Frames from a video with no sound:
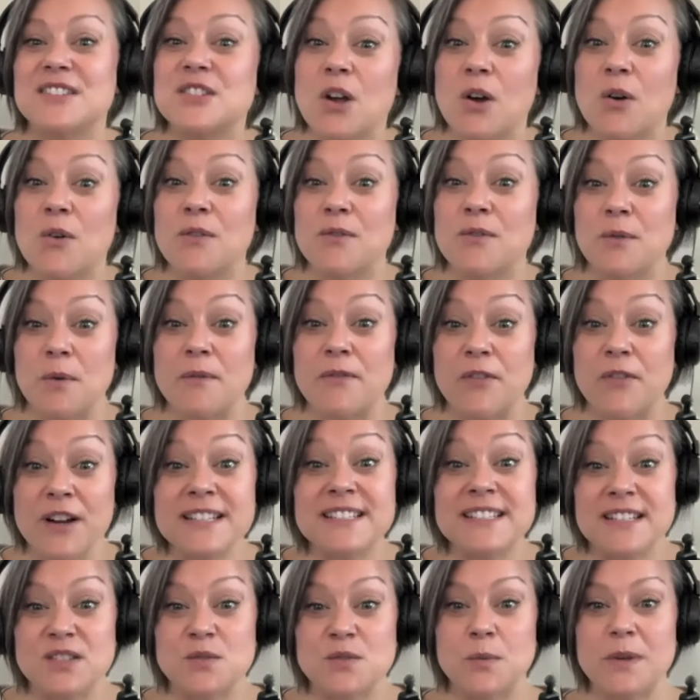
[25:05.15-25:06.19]
So, for
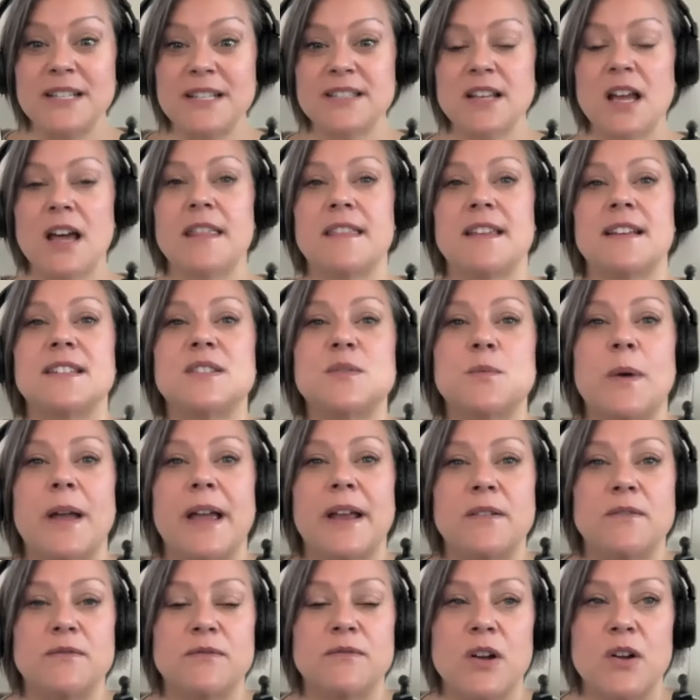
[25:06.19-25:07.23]
instance, we saw this
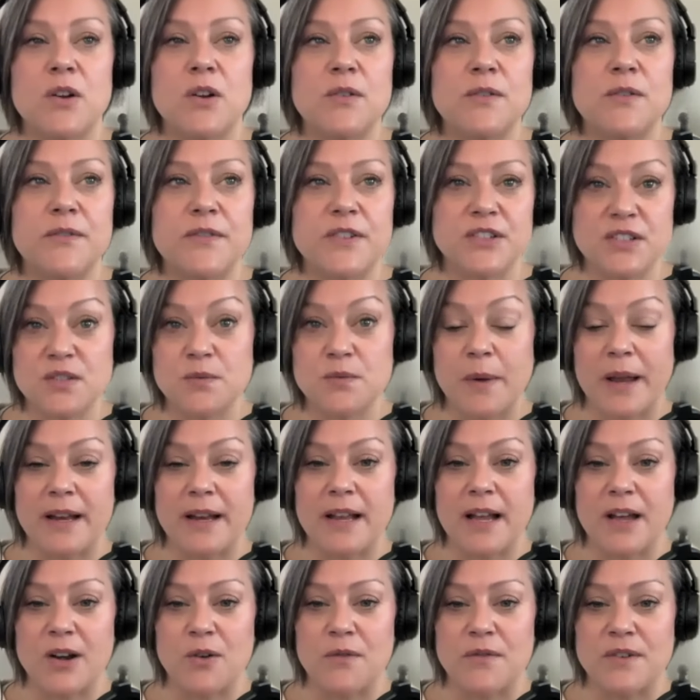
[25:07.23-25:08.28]
when Roe versus Wade
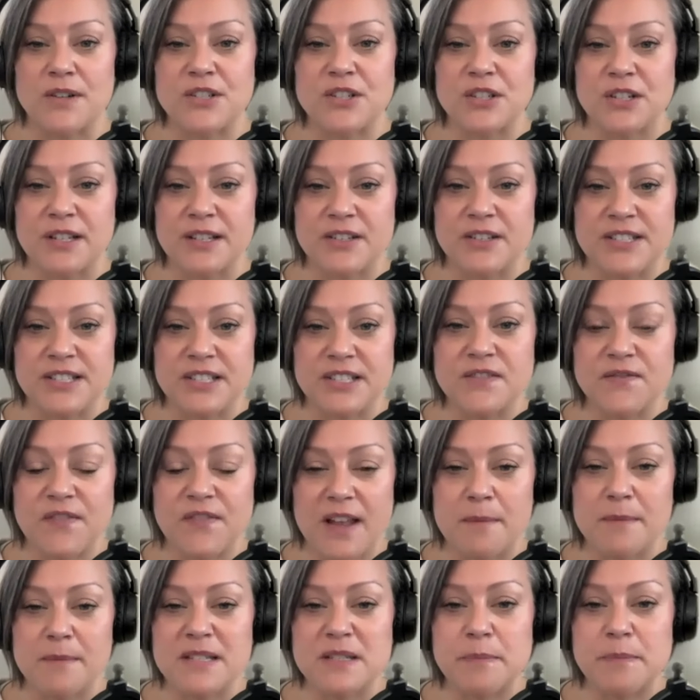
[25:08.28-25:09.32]
got overturned. There's this
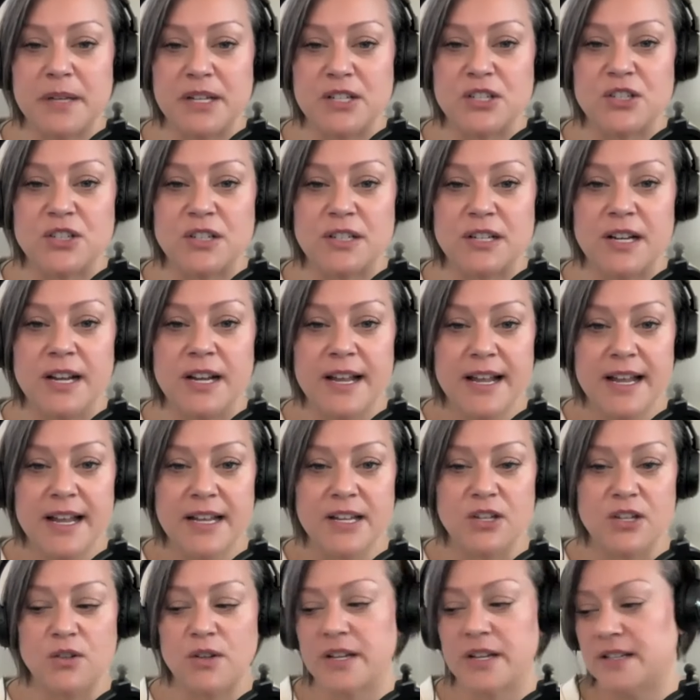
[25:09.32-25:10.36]
famous picture
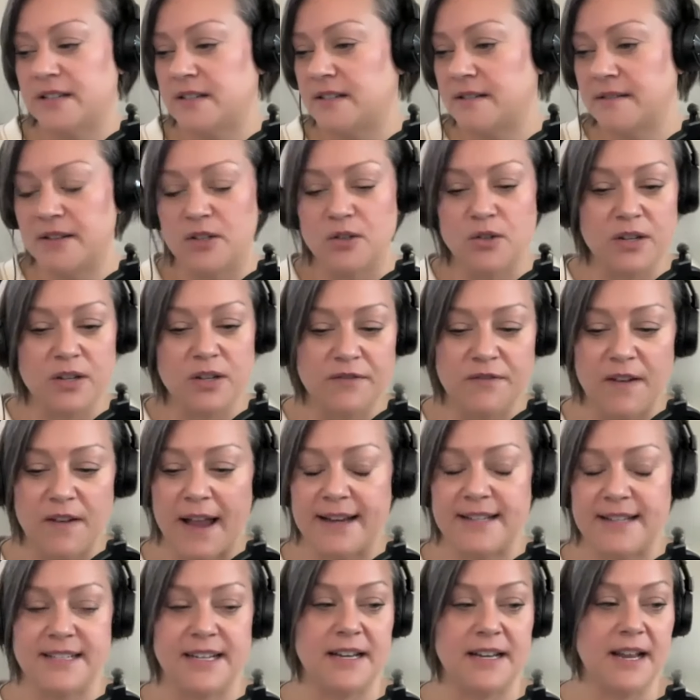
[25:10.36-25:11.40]
you could you could
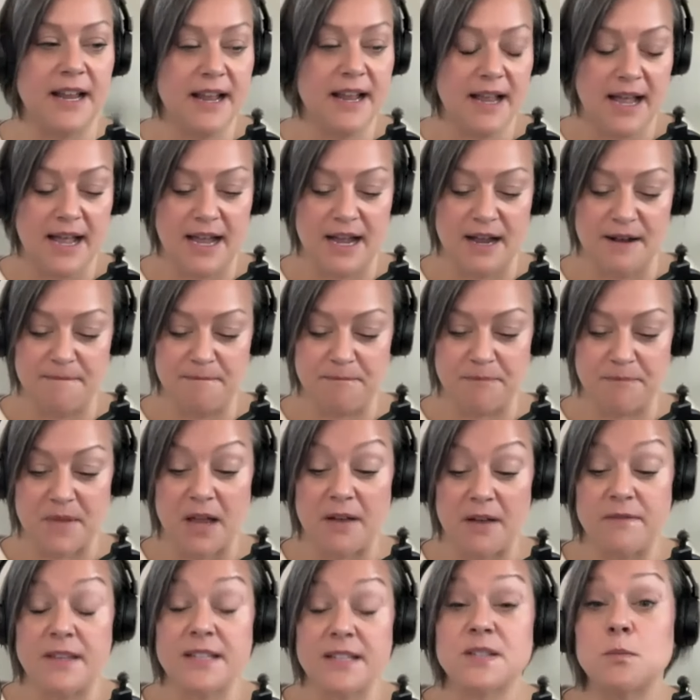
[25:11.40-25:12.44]
find it um,
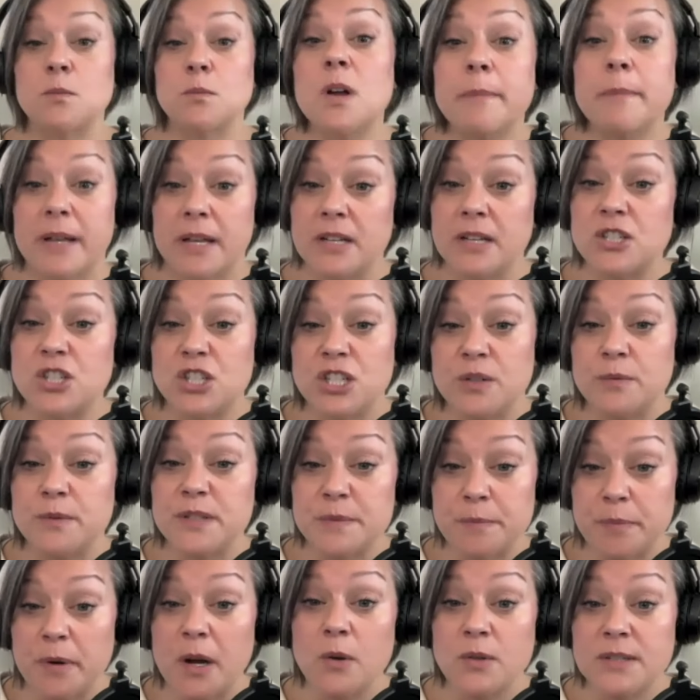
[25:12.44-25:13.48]
of this woman. She
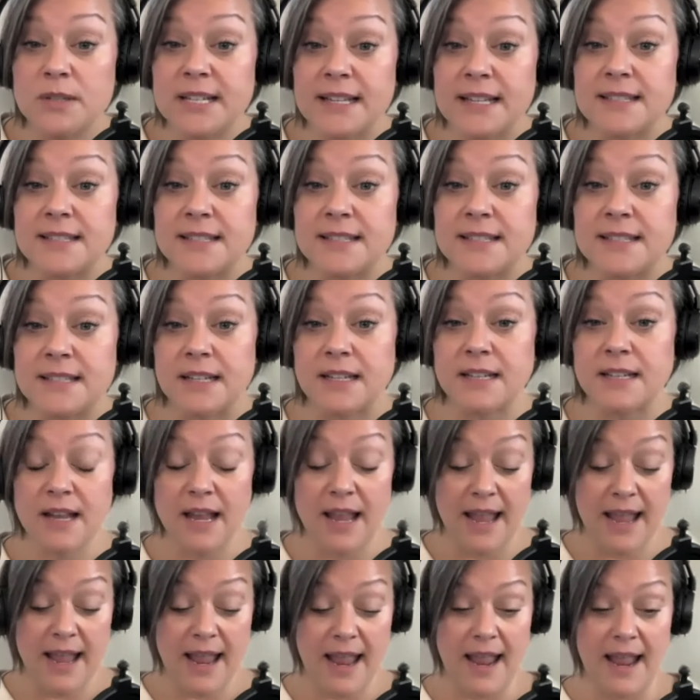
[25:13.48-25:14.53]
was protesting
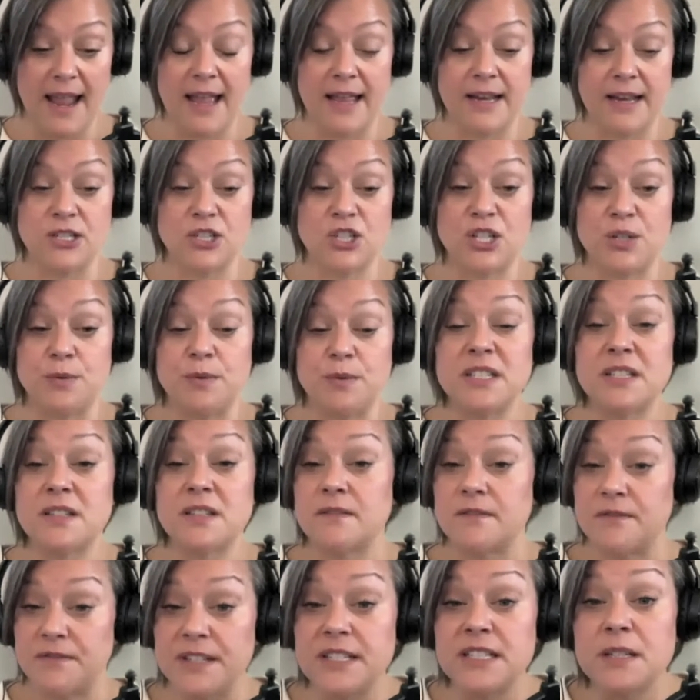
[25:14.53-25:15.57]
and she was
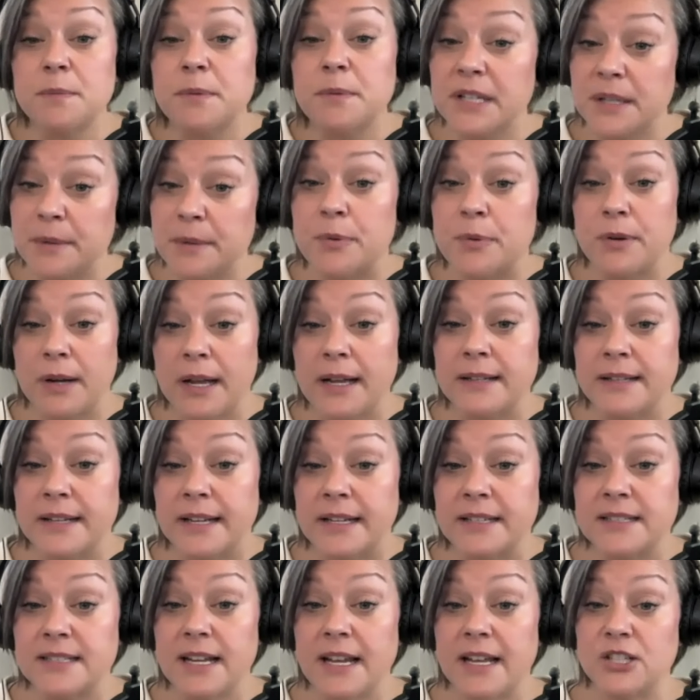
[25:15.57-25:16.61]
visibly
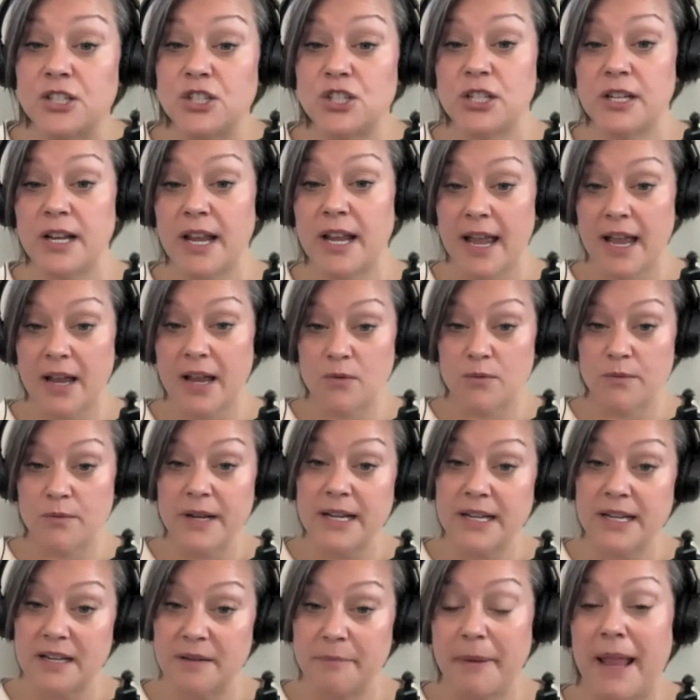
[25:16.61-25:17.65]
pregnant, and she had
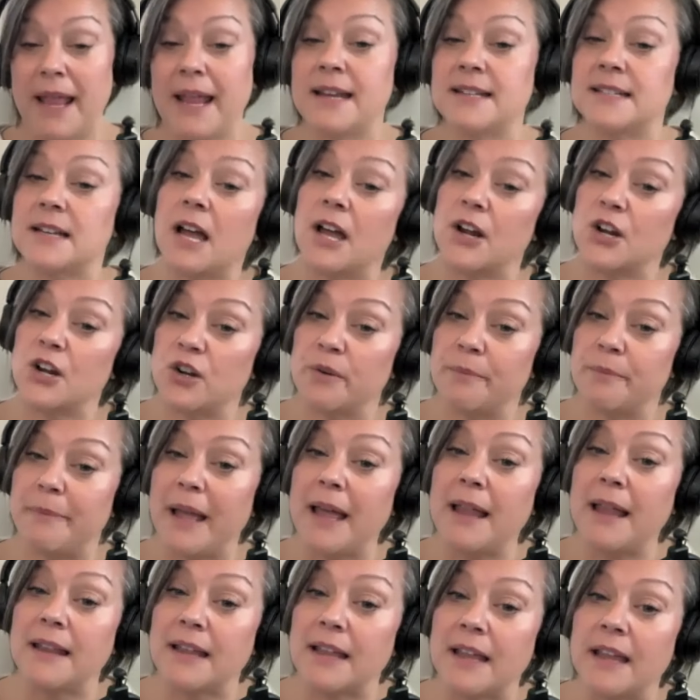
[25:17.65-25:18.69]
written in paint on her
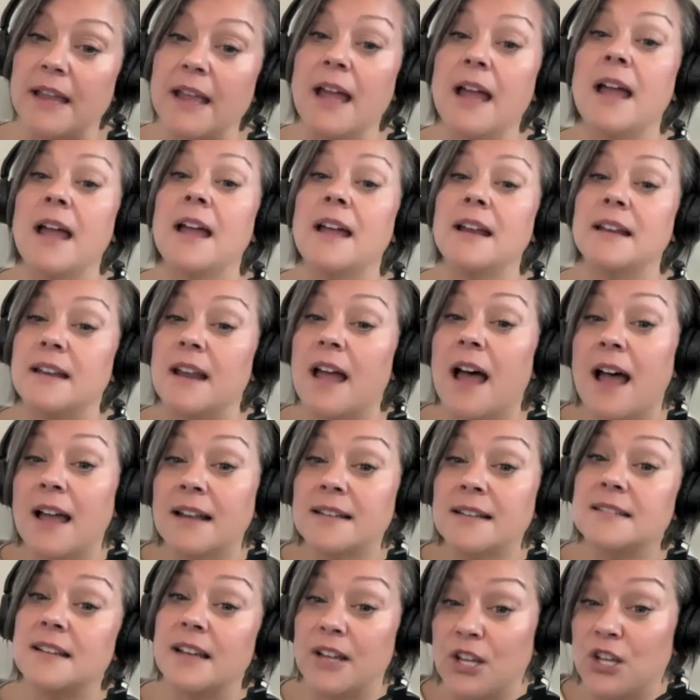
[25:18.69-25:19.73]
belly,
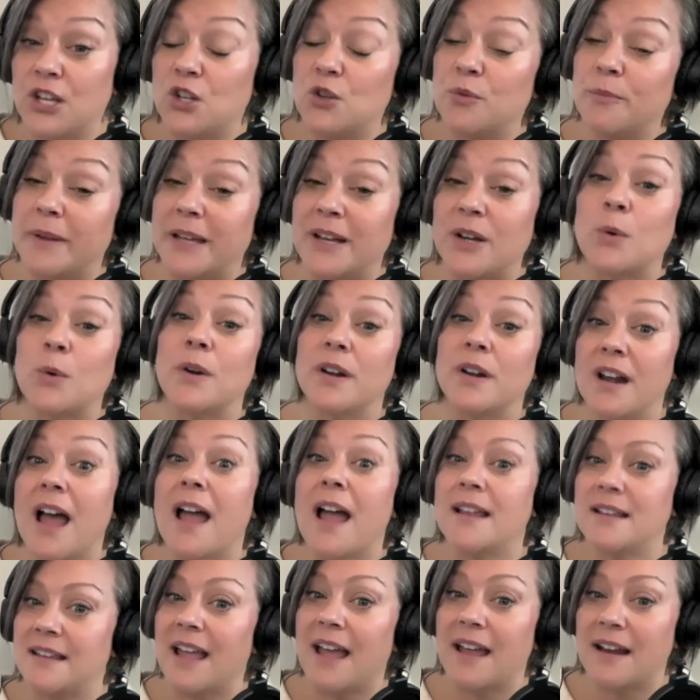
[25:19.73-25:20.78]
"Not a human" or
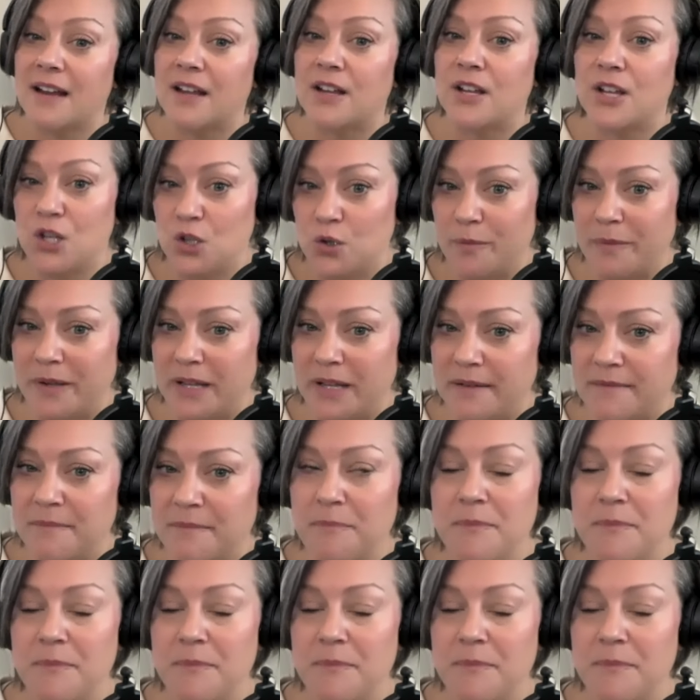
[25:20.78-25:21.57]
"Not yet a human."